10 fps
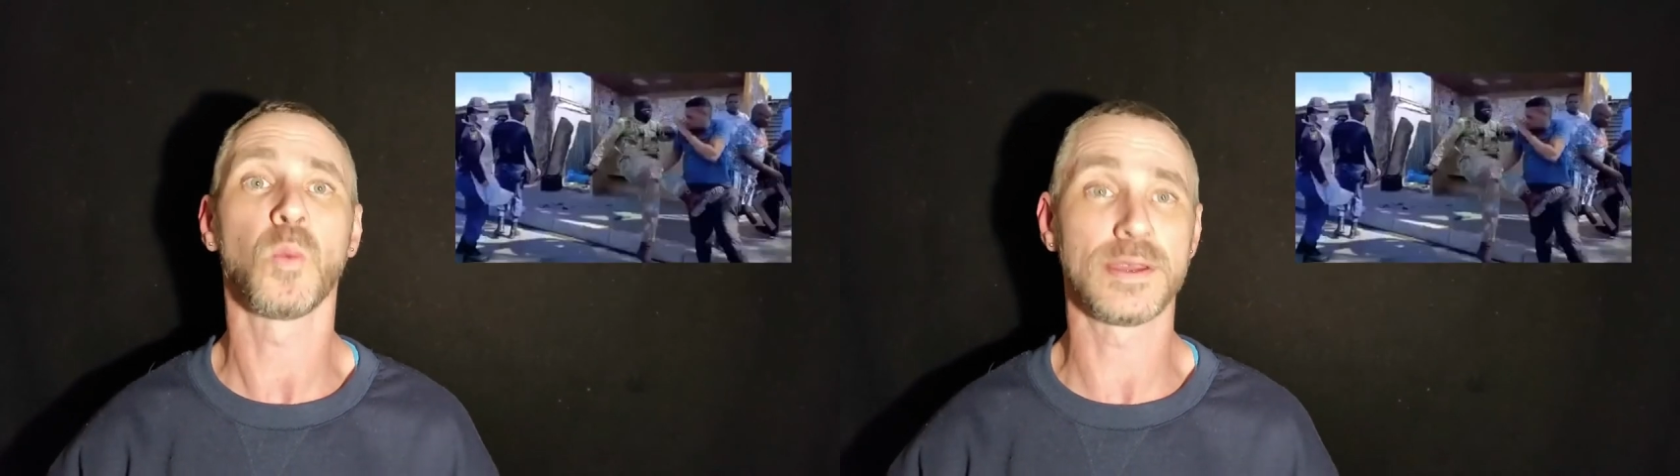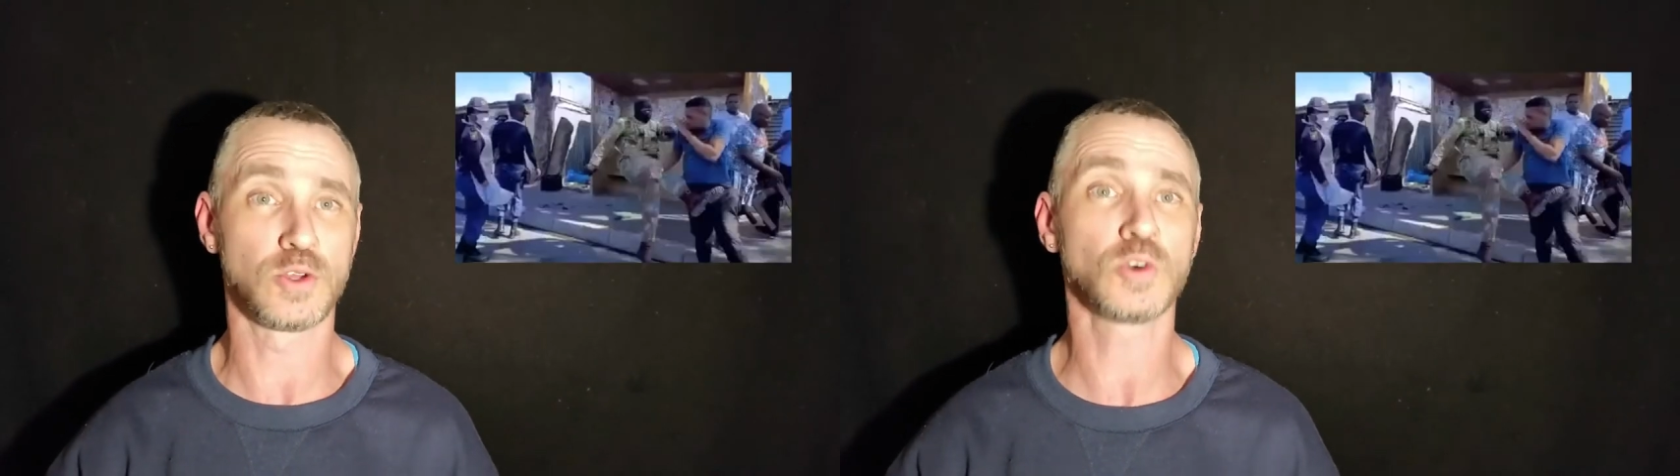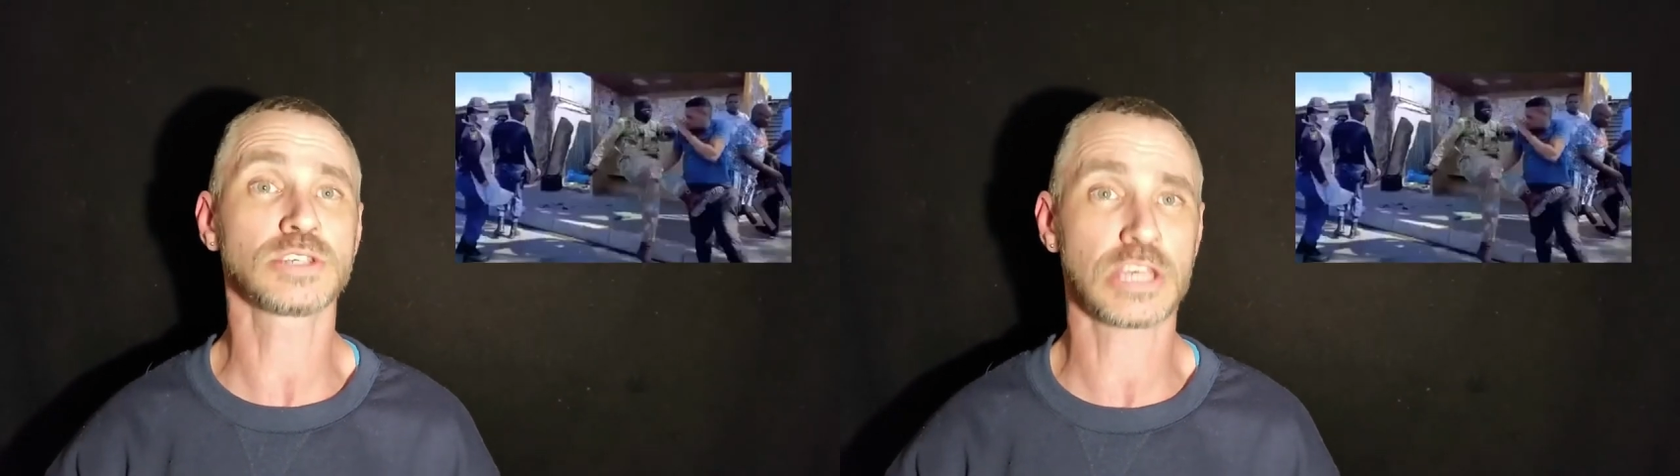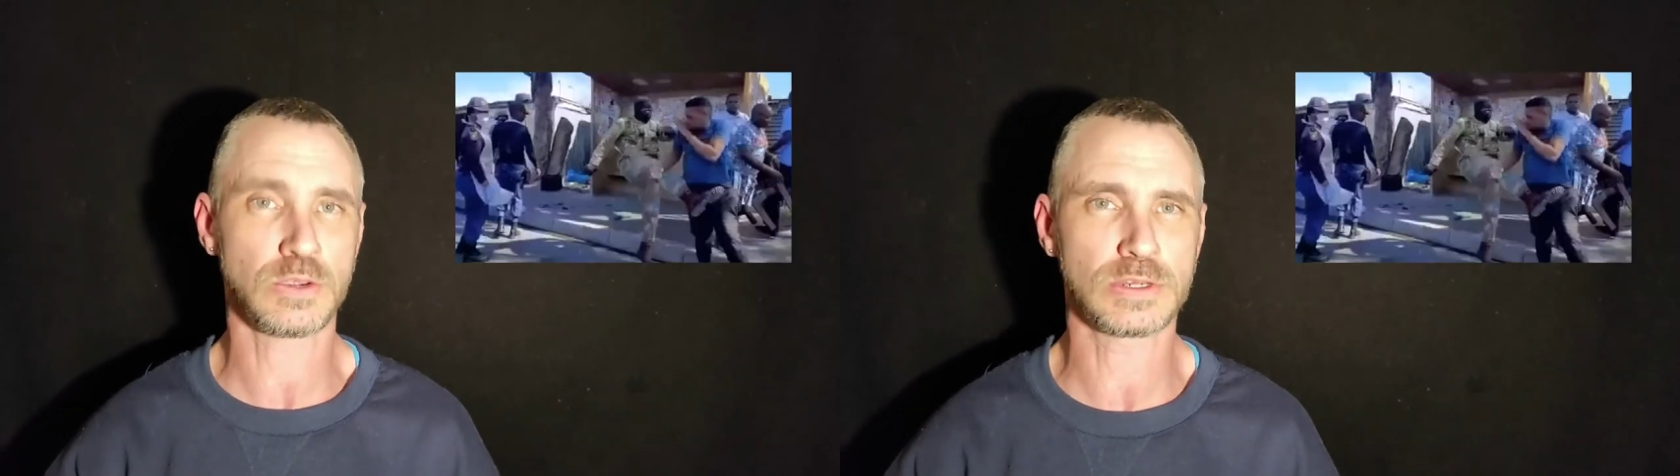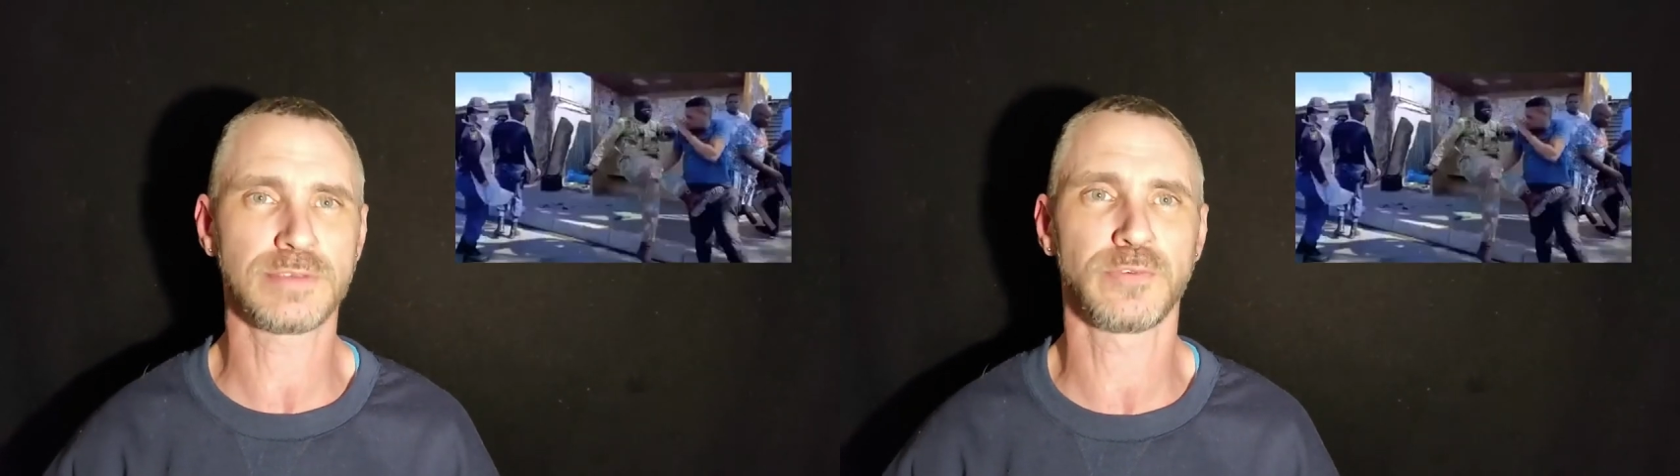when your
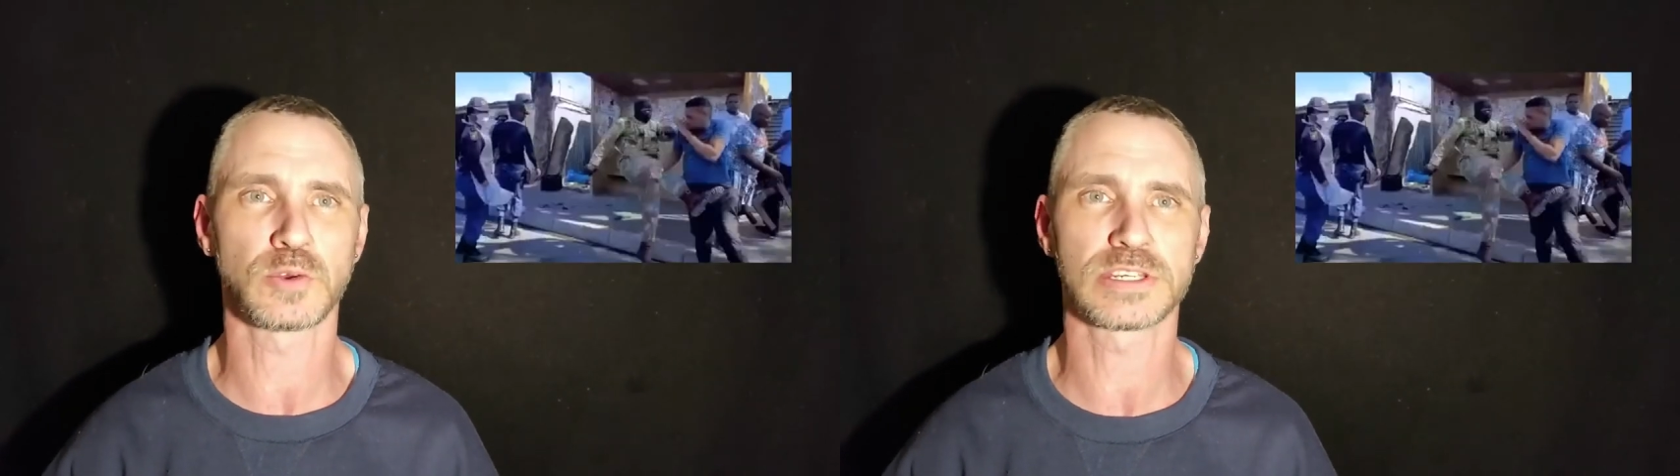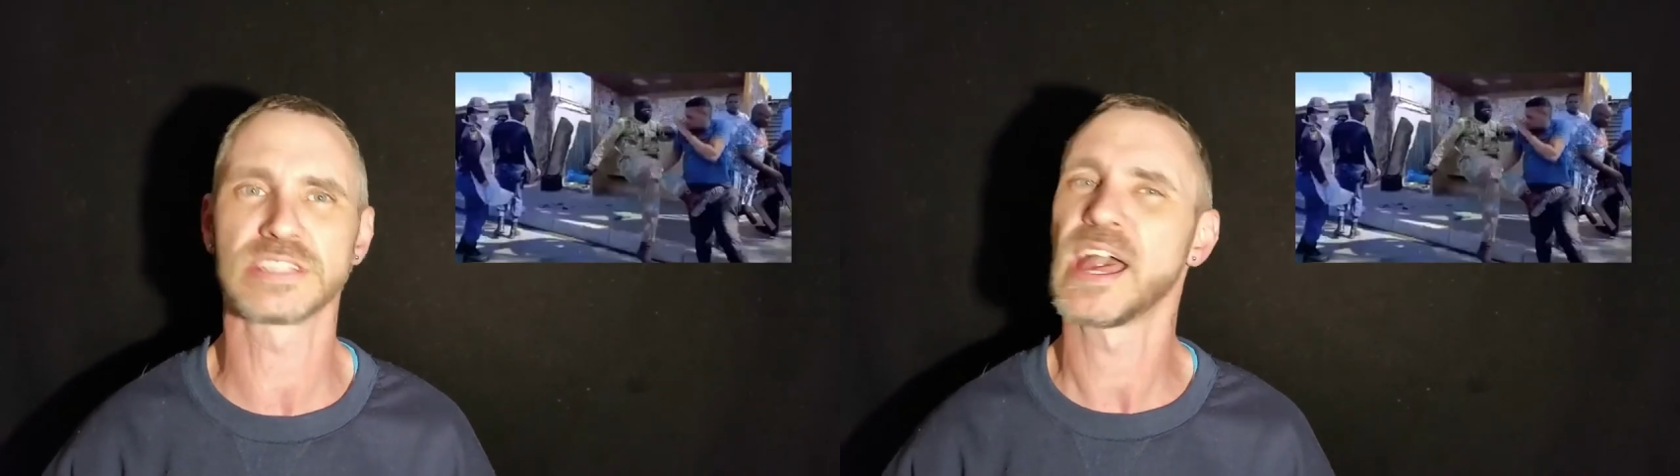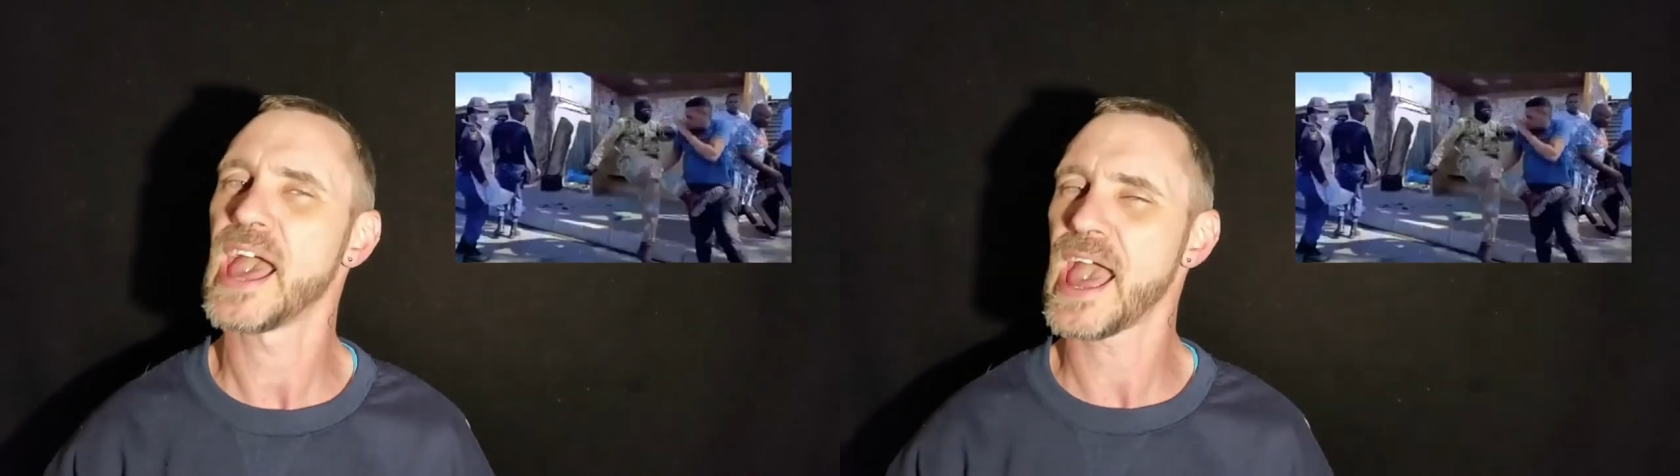security forces